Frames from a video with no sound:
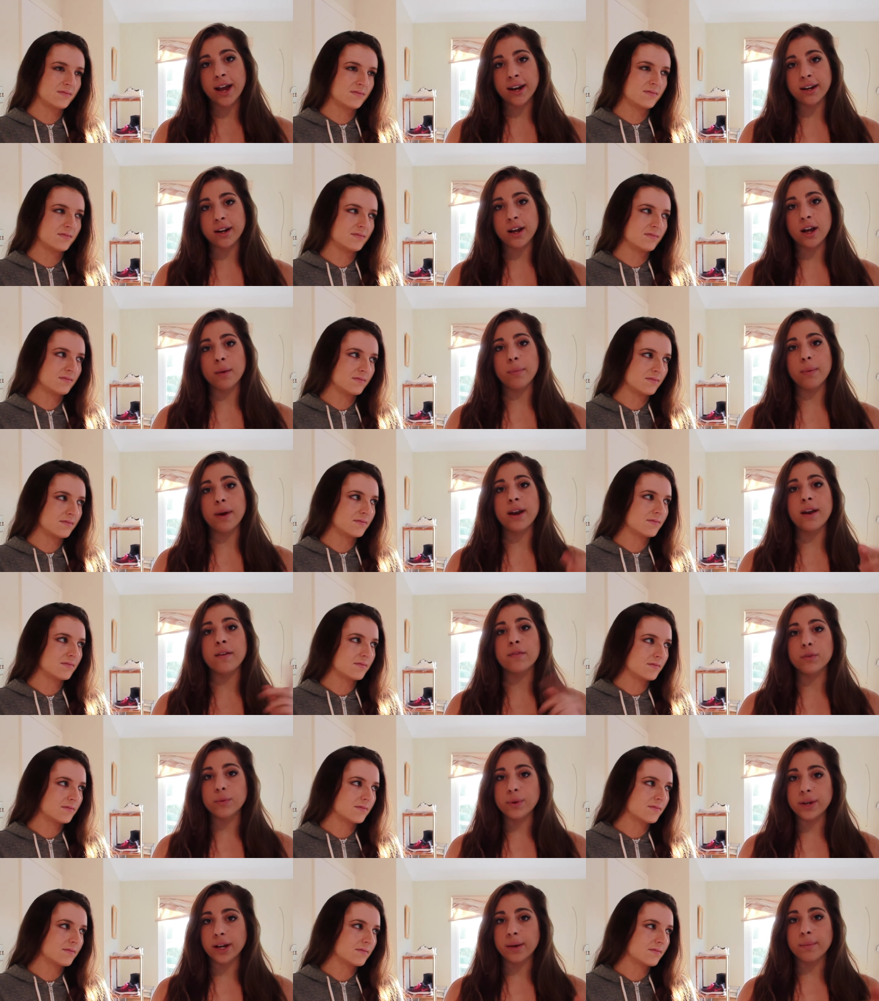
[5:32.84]
Speaker 1: add it up, and
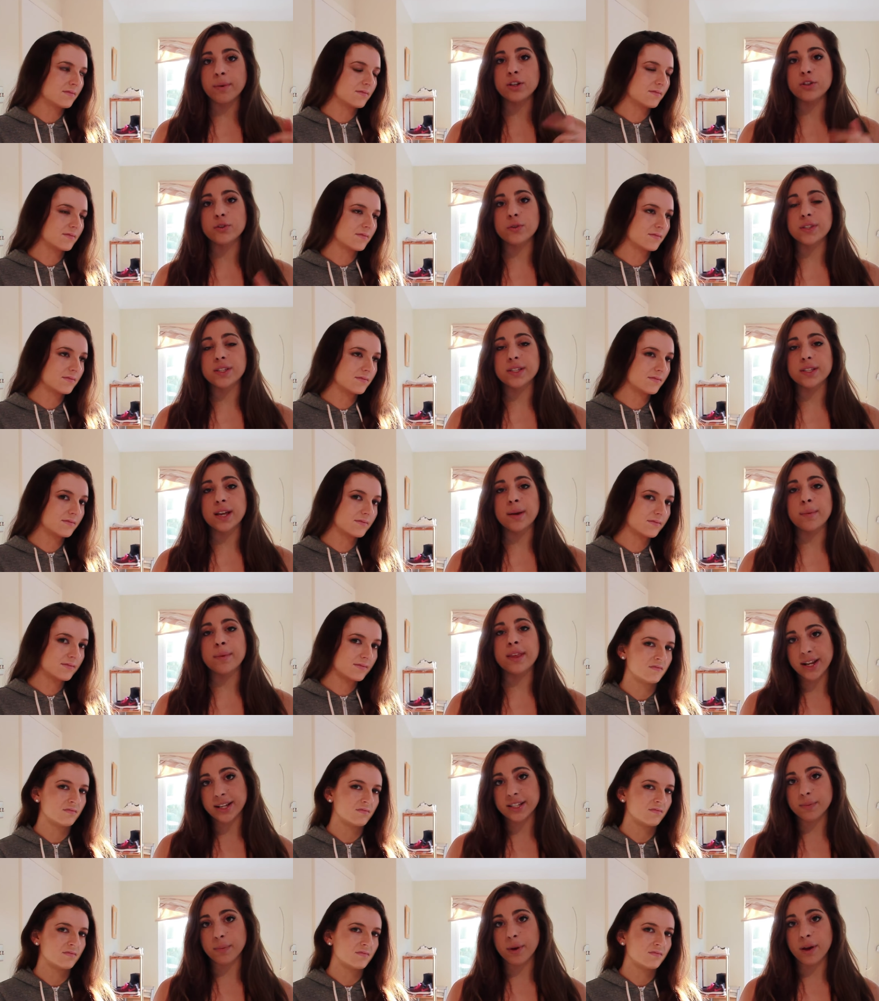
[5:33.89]
every week I make sure it's the same.
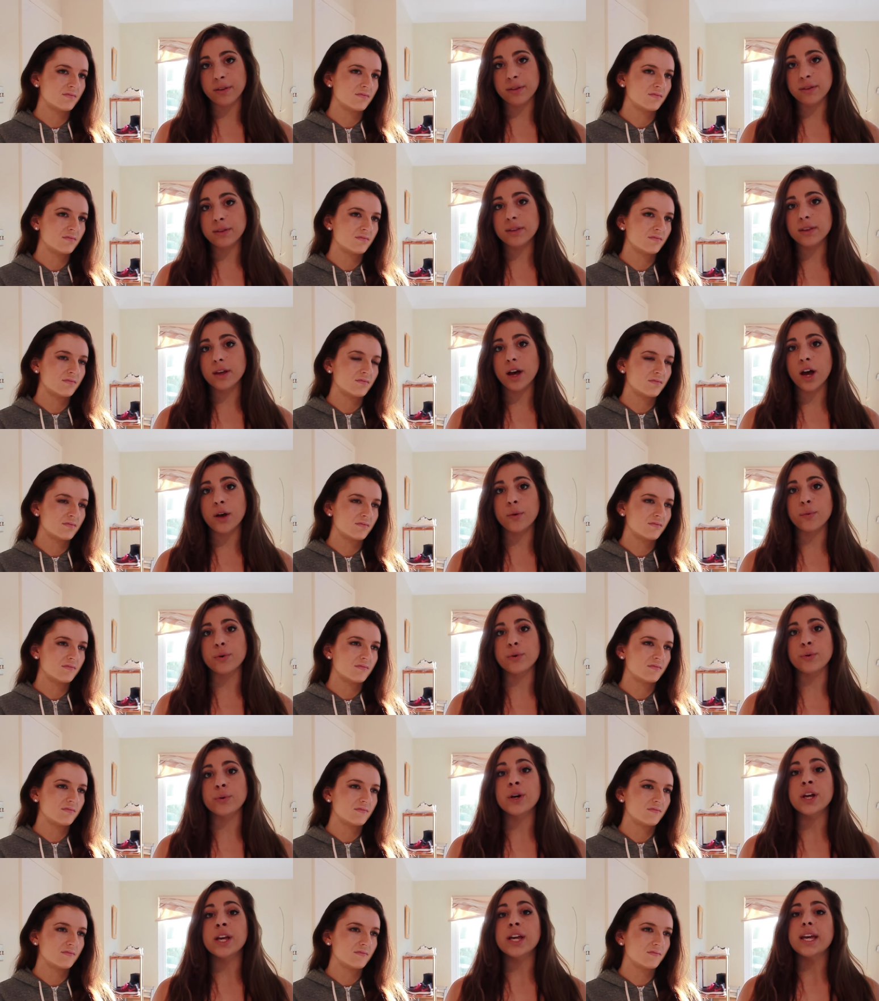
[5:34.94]
Next month, I
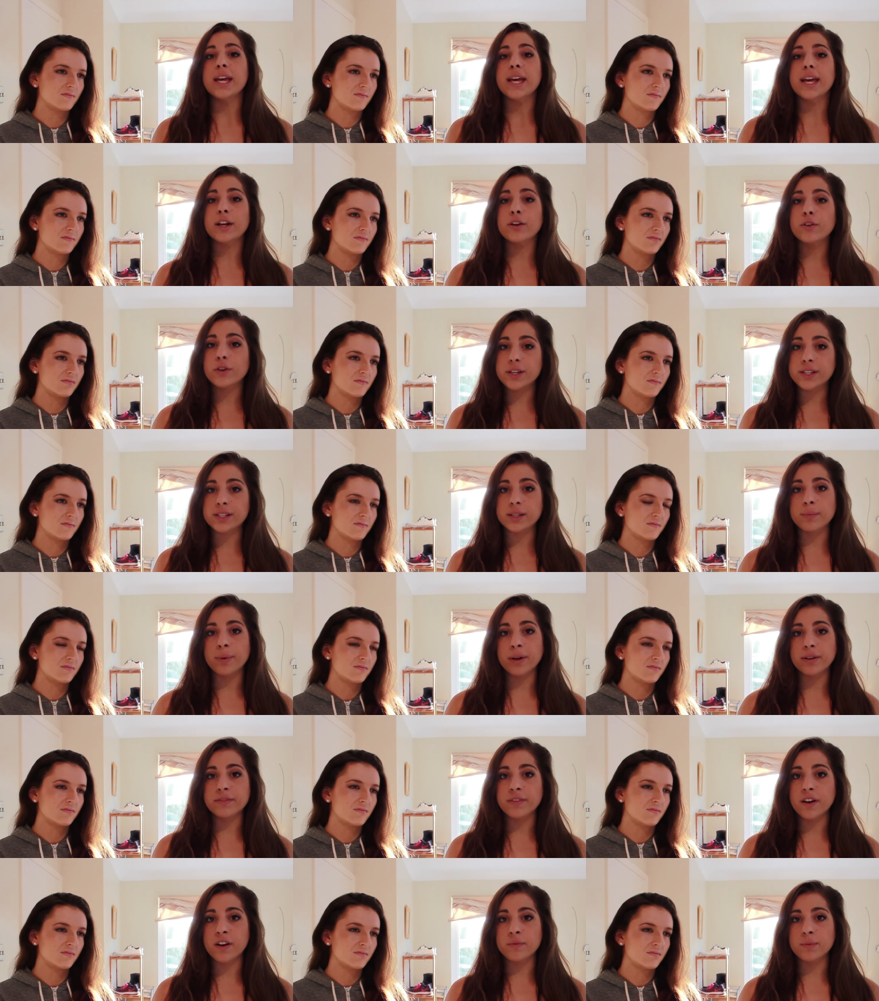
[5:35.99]
will increase it by
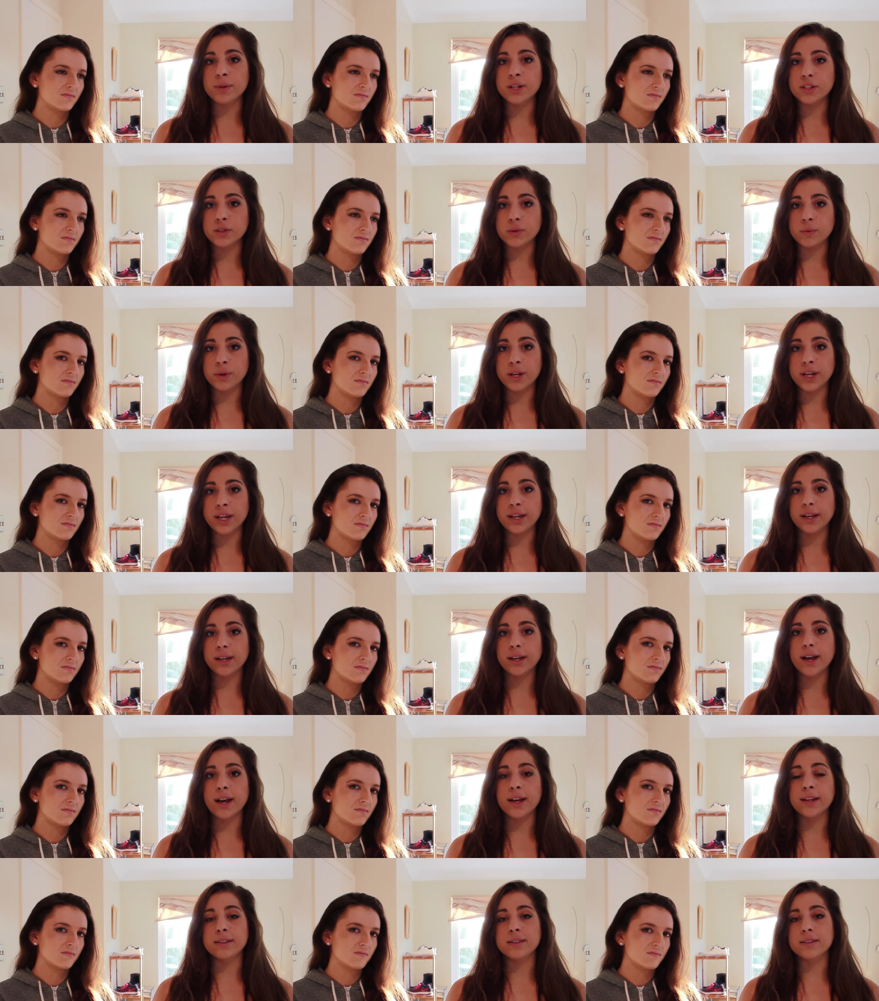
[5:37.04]
5 minutes a week
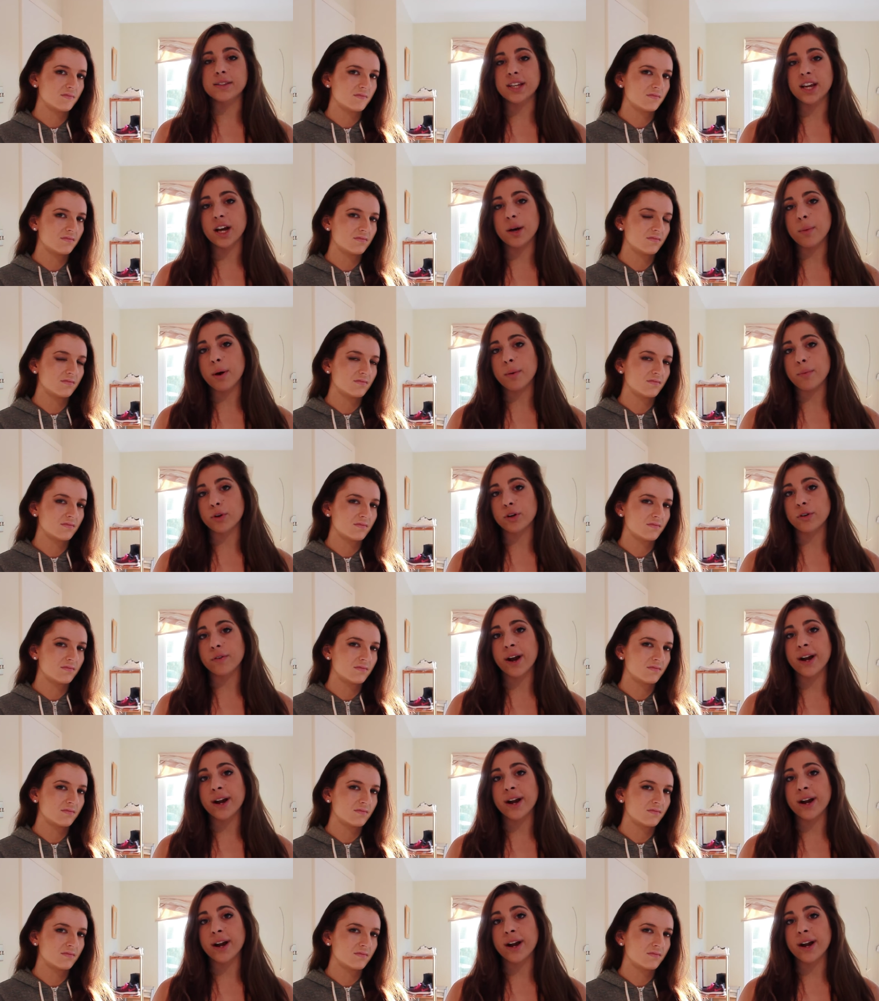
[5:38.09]
and see how my body